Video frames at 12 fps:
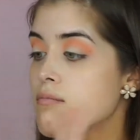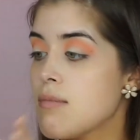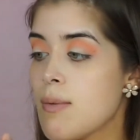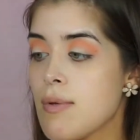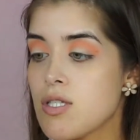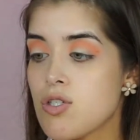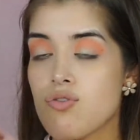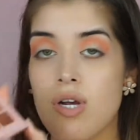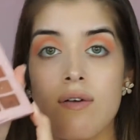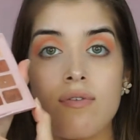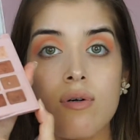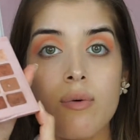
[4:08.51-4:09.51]
maybe to
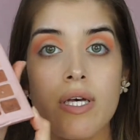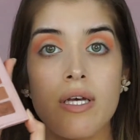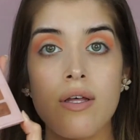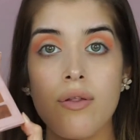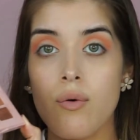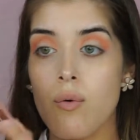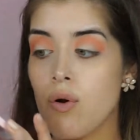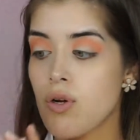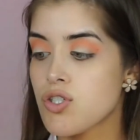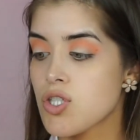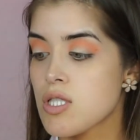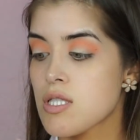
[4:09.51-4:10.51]
travel with,
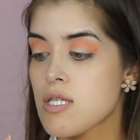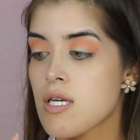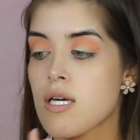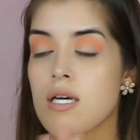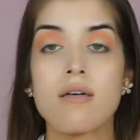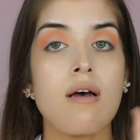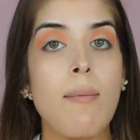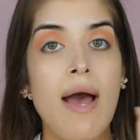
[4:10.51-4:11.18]
or just a